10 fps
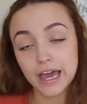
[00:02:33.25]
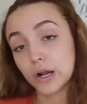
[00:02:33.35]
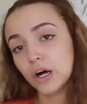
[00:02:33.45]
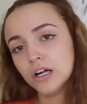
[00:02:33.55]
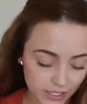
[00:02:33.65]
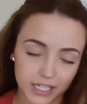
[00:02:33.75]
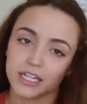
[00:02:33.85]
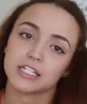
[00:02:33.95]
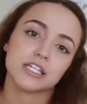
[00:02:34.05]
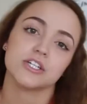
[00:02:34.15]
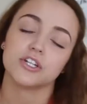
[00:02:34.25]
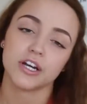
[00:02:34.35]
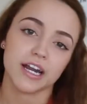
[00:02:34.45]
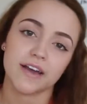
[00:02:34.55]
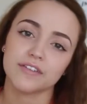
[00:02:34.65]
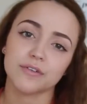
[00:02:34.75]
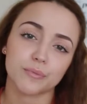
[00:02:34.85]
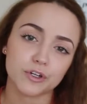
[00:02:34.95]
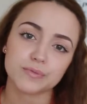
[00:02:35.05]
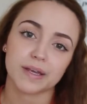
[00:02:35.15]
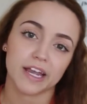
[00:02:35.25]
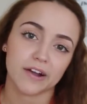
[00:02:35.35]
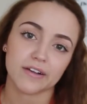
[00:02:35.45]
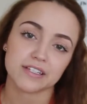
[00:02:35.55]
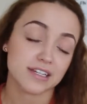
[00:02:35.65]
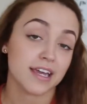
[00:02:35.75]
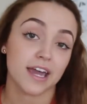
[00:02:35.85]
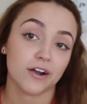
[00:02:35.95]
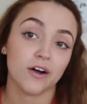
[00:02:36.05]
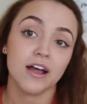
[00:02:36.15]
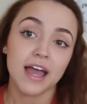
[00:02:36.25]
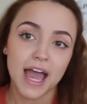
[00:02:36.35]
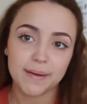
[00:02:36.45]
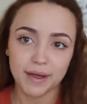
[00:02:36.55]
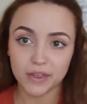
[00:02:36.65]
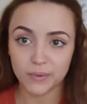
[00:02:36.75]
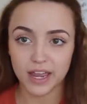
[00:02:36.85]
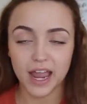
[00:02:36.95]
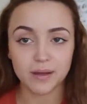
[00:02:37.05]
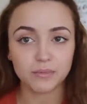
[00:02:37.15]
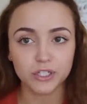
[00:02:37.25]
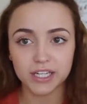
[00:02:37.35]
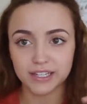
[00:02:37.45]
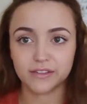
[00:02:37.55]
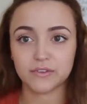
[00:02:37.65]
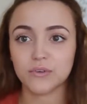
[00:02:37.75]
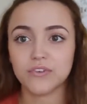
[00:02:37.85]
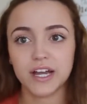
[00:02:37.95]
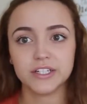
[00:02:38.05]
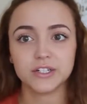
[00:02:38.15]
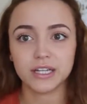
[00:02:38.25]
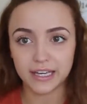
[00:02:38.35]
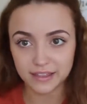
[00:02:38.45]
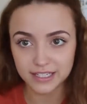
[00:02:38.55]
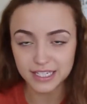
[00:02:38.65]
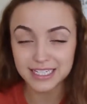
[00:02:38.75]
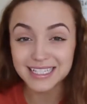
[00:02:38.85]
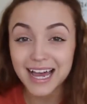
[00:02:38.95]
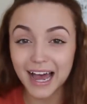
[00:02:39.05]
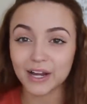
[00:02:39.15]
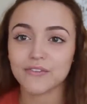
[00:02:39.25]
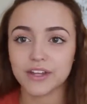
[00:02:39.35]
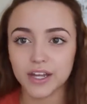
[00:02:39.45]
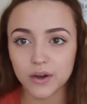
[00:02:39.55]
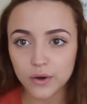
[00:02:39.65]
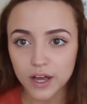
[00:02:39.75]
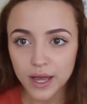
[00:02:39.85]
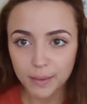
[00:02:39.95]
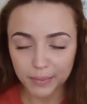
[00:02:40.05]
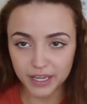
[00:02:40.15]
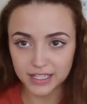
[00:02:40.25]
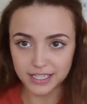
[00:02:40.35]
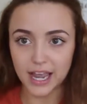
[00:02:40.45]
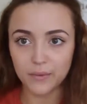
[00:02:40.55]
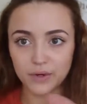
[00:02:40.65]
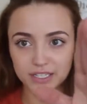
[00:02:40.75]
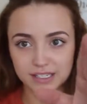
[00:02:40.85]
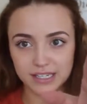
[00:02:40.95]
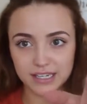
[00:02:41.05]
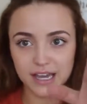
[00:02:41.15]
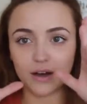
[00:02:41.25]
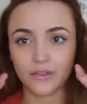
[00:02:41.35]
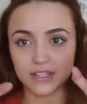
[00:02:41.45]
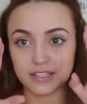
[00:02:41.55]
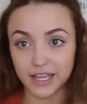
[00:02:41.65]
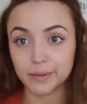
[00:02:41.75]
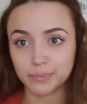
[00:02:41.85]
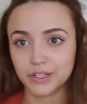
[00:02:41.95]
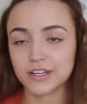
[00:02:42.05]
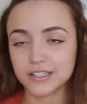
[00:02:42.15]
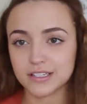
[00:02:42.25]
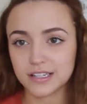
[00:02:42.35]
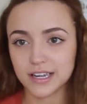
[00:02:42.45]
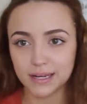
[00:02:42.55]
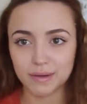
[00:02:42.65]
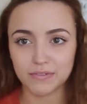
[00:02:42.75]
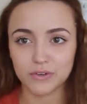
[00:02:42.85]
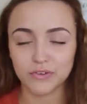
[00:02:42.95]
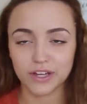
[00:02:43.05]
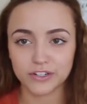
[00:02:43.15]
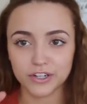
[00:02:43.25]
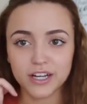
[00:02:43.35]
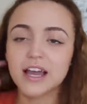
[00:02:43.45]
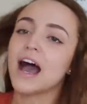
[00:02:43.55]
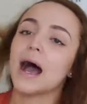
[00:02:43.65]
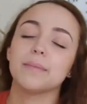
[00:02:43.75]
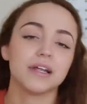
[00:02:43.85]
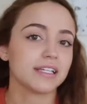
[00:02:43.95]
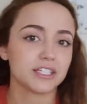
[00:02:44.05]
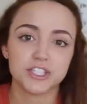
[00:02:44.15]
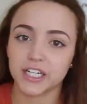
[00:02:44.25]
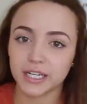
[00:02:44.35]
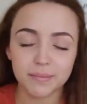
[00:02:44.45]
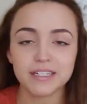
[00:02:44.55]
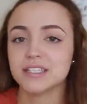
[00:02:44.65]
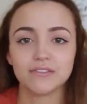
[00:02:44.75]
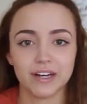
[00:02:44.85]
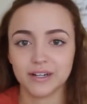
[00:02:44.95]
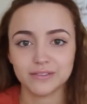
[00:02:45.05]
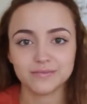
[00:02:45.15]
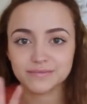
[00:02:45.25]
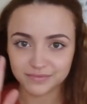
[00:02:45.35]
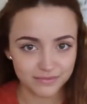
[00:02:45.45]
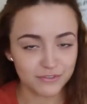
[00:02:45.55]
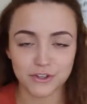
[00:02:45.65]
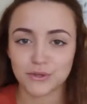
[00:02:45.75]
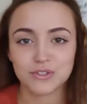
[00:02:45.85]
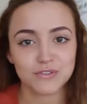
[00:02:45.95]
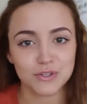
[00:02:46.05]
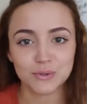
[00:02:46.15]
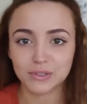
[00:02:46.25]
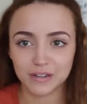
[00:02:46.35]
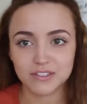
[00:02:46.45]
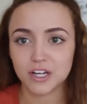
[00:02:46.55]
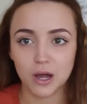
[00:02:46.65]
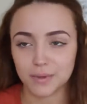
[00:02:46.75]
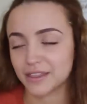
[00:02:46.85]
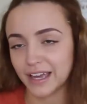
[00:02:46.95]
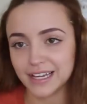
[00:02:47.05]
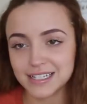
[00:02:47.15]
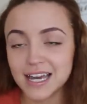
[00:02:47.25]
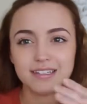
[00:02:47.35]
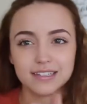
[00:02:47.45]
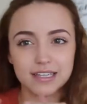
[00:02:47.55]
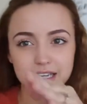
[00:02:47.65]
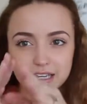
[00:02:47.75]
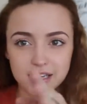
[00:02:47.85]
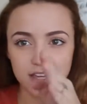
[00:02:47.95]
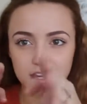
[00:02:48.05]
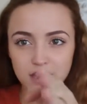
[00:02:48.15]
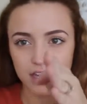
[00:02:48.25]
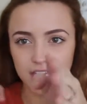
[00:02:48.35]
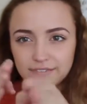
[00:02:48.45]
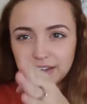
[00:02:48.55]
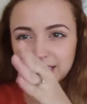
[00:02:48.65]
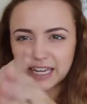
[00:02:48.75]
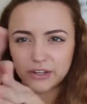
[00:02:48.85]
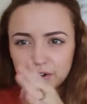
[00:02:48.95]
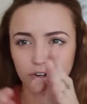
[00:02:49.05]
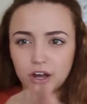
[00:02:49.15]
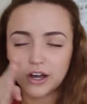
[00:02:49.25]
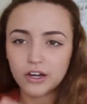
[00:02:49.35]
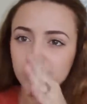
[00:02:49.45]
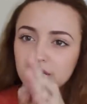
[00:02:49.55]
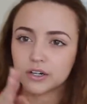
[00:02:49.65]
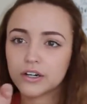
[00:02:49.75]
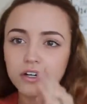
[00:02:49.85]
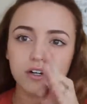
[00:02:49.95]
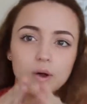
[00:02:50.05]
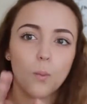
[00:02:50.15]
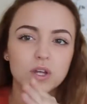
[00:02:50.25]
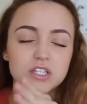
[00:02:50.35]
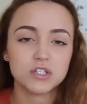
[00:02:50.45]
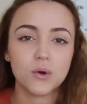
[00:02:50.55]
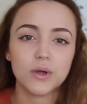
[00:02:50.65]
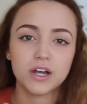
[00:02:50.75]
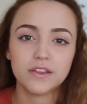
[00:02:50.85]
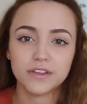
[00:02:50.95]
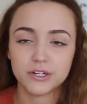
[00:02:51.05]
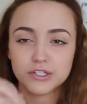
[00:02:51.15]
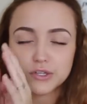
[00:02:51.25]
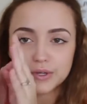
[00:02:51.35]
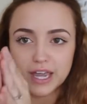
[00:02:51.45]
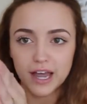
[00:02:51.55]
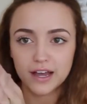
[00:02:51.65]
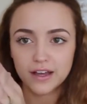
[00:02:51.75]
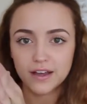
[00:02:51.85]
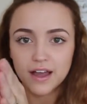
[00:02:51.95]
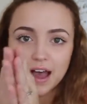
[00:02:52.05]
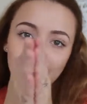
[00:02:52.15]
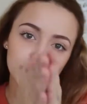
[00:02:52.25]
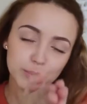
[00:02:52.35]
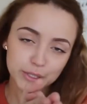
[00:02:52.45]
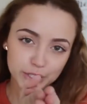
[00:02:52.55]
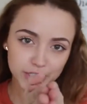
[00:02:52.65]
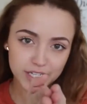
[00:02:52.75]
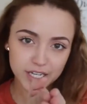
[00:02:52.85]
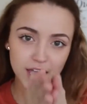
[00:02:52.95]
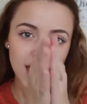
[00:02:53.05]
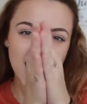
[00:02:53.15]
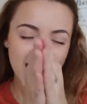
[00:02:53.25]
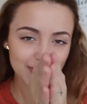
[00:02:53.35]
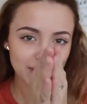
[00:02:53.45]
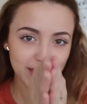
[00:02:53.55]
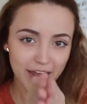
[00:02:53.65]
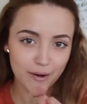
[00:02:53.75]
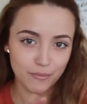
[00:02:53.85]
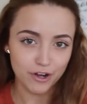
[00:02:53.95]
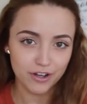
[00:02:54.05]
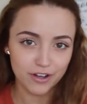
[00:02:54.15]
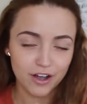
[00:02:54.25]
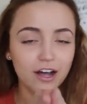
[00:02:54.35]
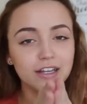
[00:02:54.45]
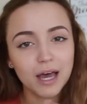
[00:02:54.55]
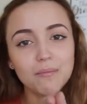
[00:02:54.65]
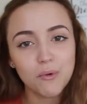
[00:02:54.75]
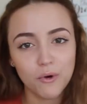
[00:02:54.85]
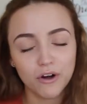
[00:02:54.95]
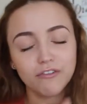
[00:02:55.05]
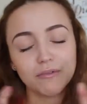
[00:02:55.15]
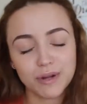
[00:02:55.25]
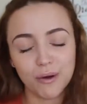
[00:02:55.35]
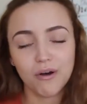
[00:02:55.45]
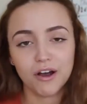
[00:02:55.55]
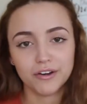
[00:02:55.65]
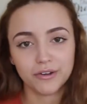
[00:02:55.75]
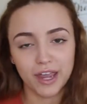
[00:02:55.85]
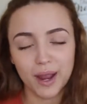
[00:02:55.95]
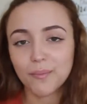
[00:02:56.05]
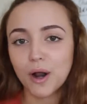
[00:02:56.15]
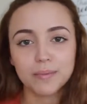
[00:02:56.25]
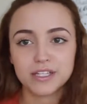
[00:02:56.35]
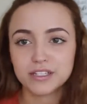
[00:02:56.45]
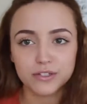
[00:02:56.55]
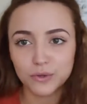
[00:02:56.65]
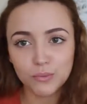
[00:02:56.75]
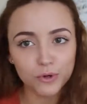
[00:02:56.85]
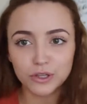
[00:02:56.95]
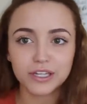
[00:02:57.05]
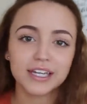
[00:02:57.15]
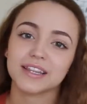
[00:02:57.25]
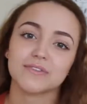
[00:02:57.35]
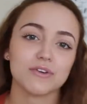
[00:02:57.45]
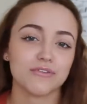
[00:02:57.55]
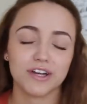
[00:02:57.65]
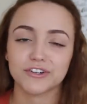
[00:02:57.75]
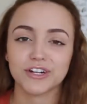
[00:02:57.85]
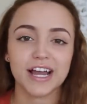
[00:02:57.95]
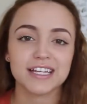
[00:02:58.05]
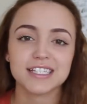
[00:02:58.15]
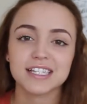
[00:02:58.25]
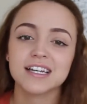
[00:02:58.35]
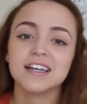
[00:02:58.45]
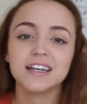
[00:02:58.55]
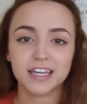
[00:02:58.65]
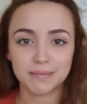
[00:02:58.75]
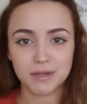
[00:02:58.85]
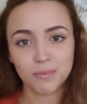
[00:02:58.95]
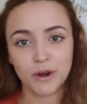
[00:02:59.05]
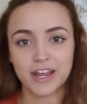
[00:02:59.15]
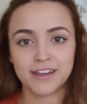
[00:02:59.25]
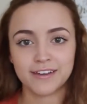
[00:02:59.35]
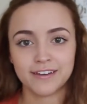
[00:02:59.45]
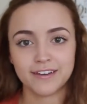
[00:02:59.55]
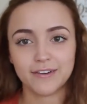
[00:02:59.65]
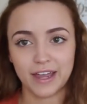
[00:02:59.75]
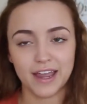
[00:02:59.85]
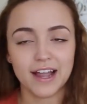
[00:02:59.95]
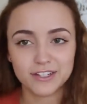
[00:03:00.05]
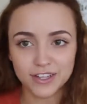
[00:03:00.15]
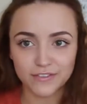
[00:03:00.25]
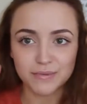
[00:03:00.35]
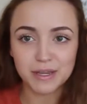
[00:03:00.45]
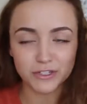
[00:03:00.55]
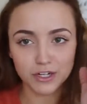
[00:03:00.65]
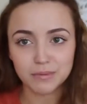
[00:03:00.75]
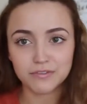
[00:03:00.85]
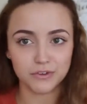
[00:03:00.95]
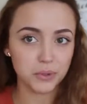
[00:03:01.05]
at all. Like in a t-shirt and I haven't even brushed my hair today at all. And by the way, I am looking at the viewfinder like this entire video because I wanna see how the setup looks in my viewfinder. I'm not like checking myself out for those of you who love to comment that and seeing if I like it or not or what's going on there. So yeah, I will be looking at the camera a lot more from now on, okay? I promise. No more looking at the viewfinder, guys. Give me a break, okay? I just have to make sure I'm in